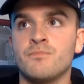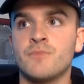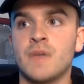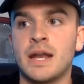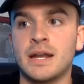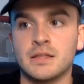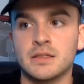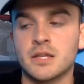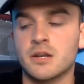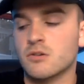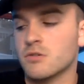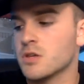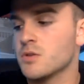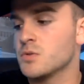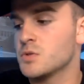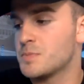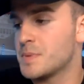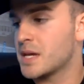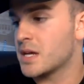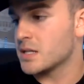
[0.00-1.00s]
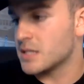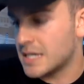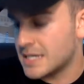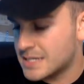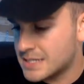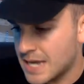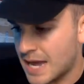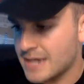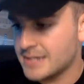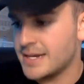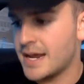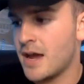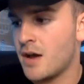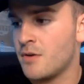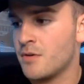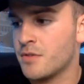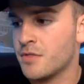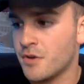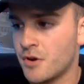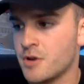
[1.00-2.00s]
And it literally was because I sat
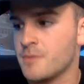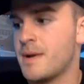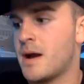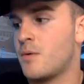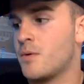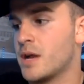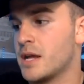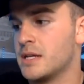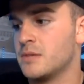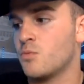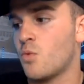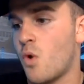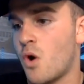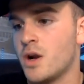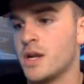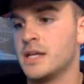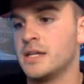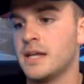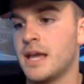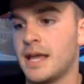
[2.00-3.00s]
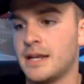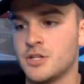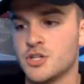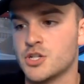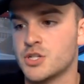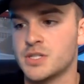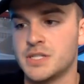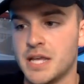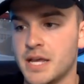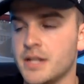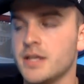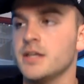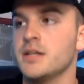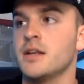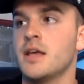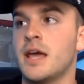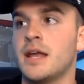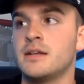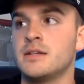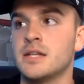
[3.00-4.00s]
down, thought about what I wanted and just did it
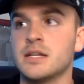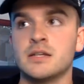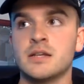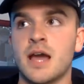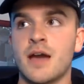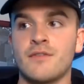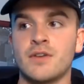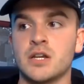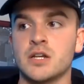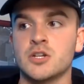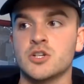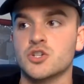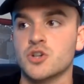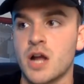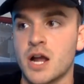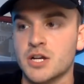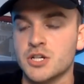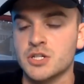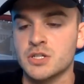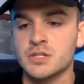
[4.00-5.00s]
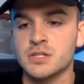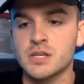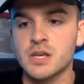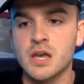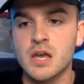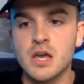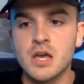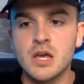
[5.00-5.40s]
and didn't have any distractions.